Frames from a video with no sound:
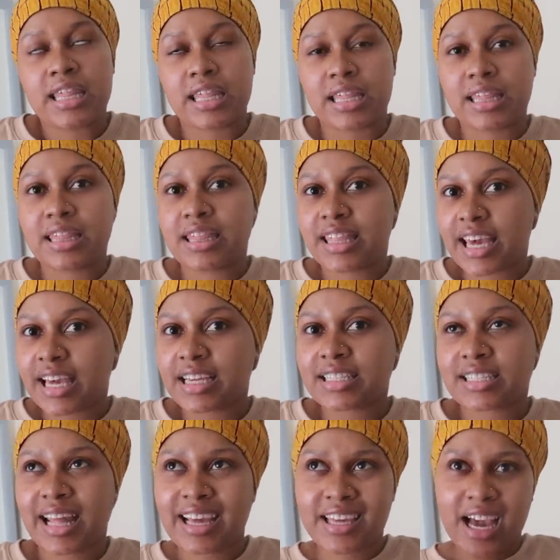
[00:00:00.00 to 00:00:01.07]
the
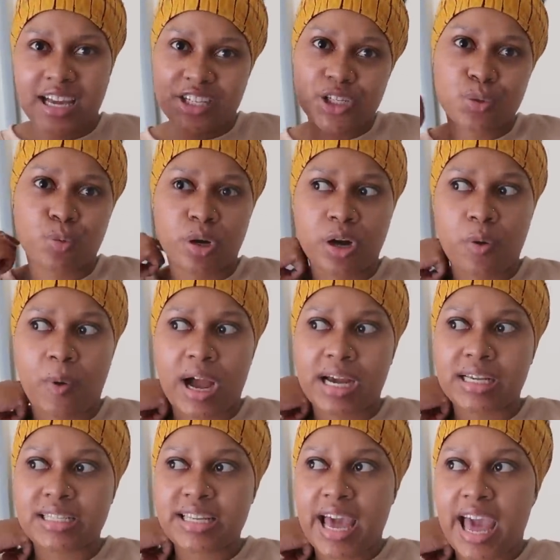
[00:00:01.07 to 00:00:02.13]
things, like, yeah, just work
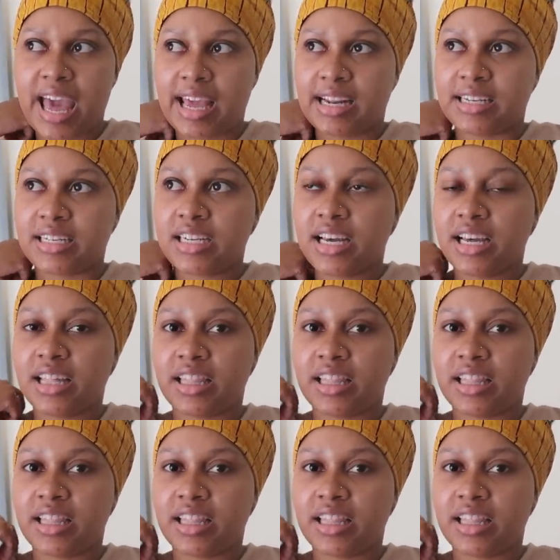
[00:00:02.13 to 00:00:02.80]
wise and